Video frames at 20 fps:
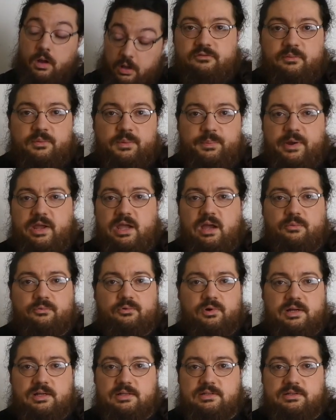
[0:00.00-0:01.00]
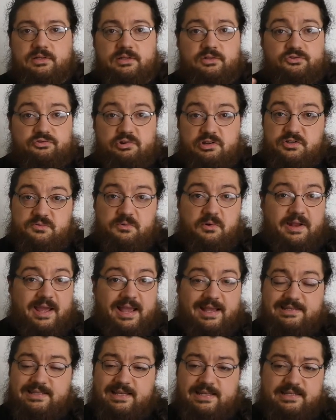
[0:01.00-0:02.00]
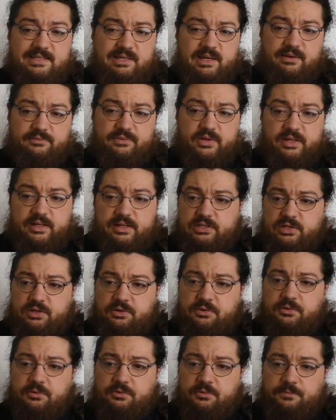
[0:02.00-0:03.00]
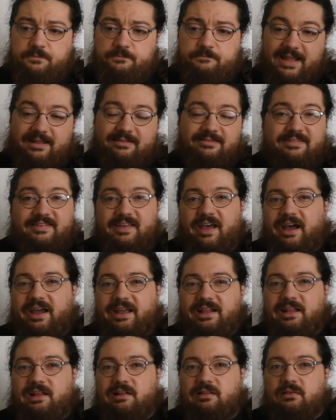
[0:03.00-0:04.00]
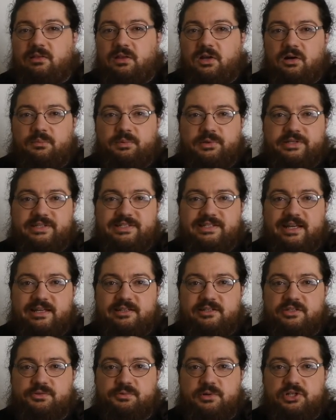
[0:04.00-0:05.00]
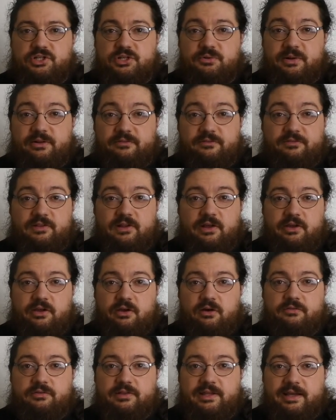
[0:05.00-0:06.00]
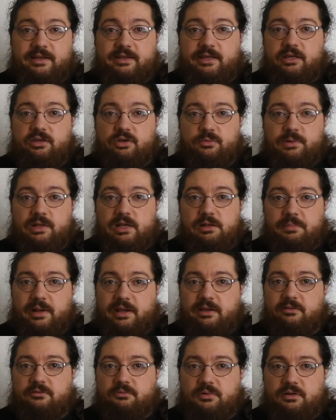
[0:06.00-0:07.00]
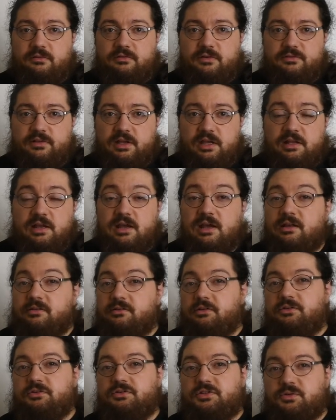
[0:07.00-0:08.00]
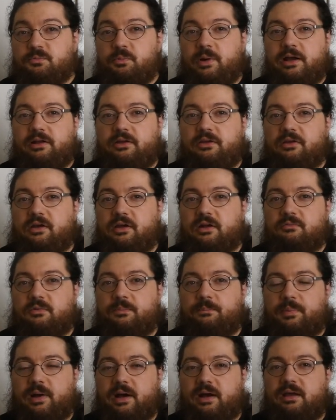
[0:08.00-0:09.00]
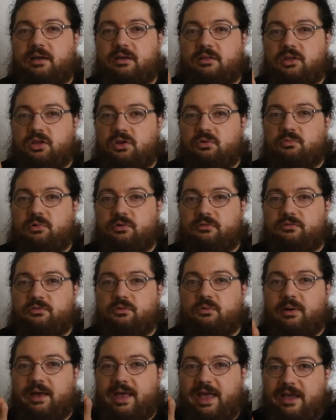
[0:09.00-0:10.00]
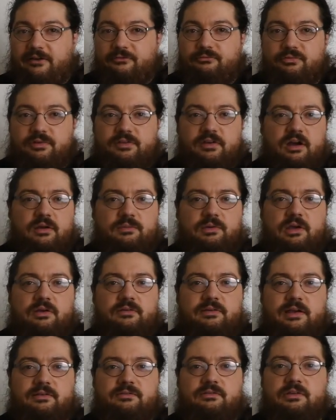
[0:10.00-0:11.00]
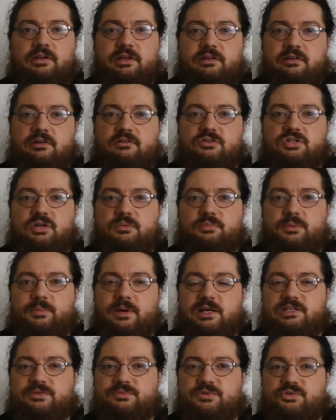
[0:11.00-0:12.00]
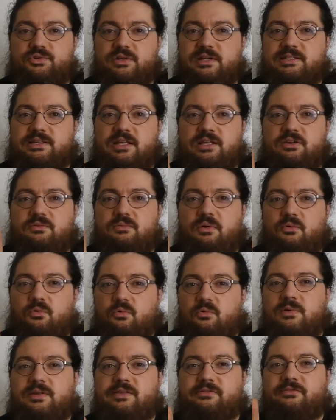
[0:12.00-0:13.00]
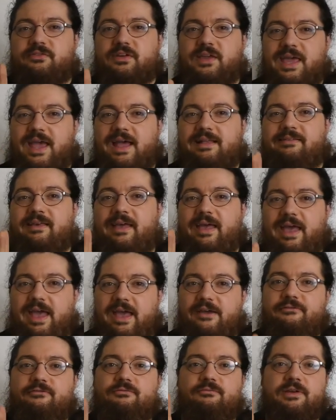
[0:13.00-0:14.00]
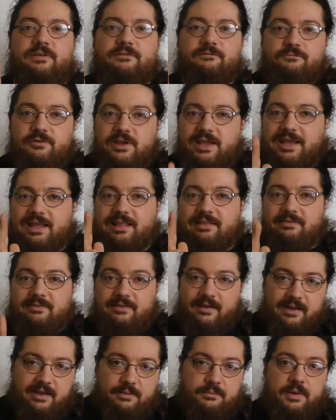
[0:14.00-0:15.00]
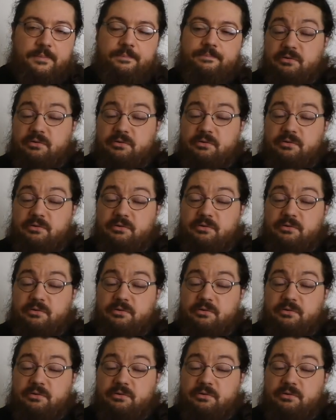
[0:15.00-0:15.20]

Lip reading: From the pickup rings, the truss rod access cover, to that tiny little knob on the selector switch that went flying off at that gig you played back in 2015, that you swear that you're going to buy a new one for every time you go down to the guitar shop to buy some strings, and you always forget every freaking time.